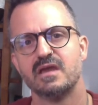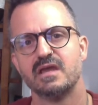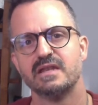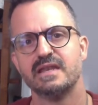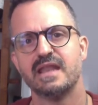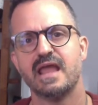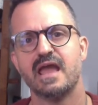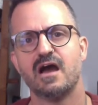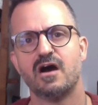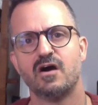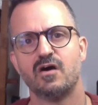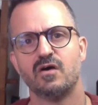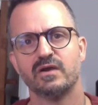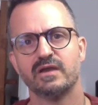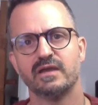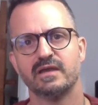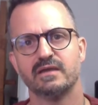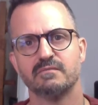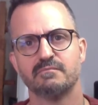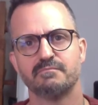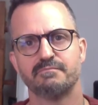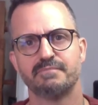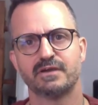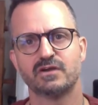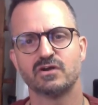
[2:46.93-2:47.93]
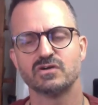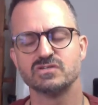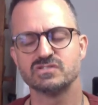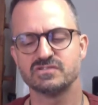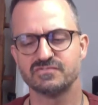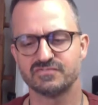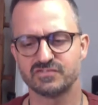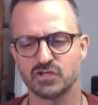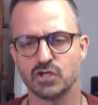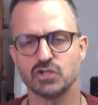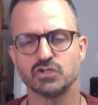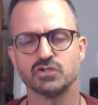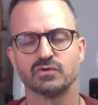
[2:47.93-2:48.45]
Now, because of
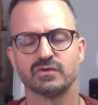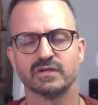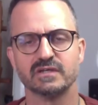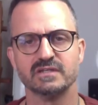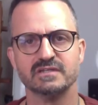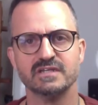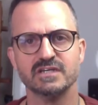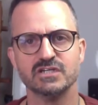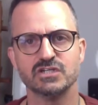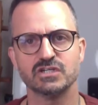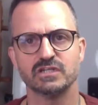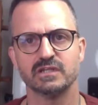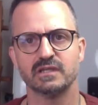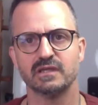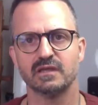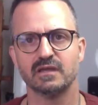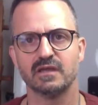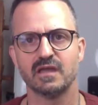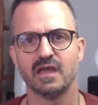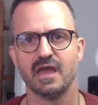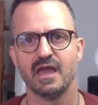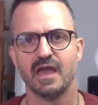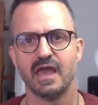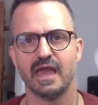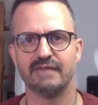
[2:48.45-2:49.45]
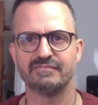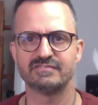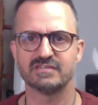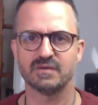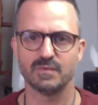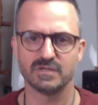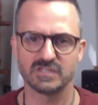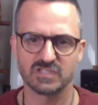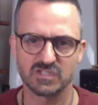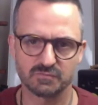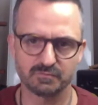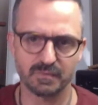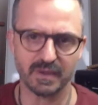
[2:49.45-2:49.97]
social conditioning, if someone
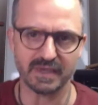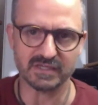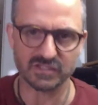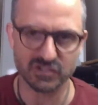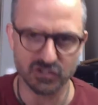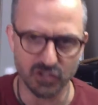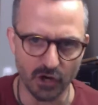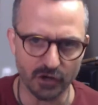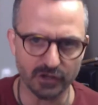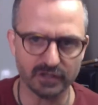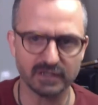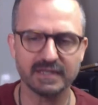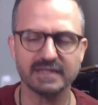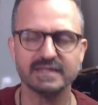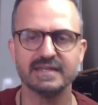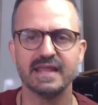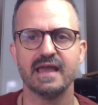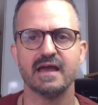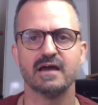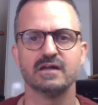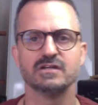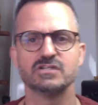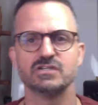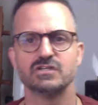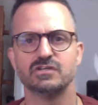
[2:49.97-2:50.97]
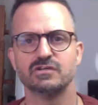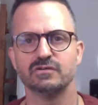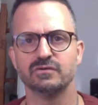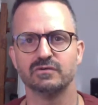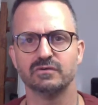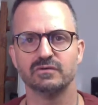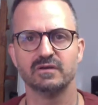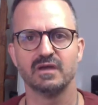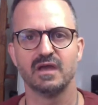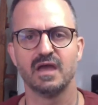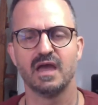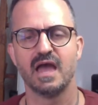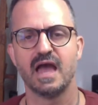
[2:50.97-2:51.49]
speaks totally down to
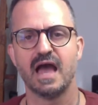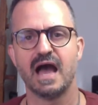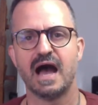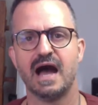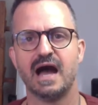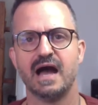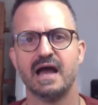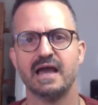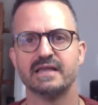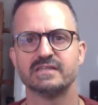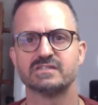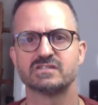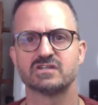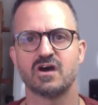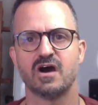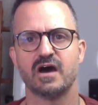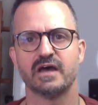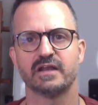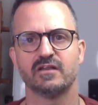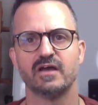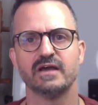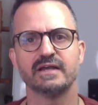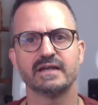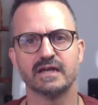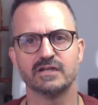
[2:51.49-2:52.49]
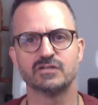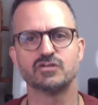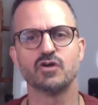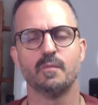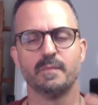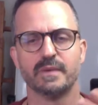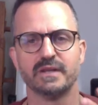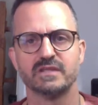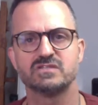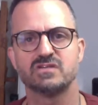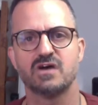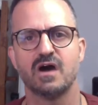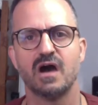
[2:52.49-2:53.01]
you, it's kind of like a
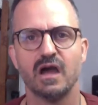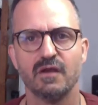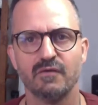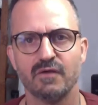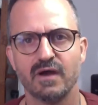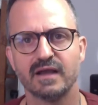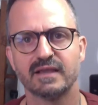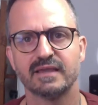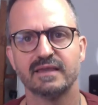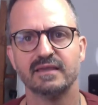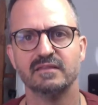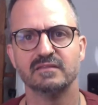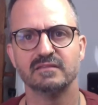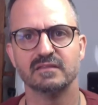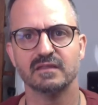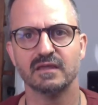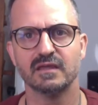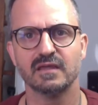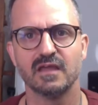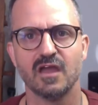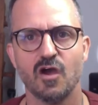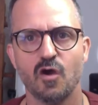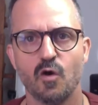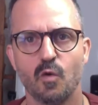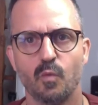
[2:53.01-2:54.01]
dominance hierarchy thing.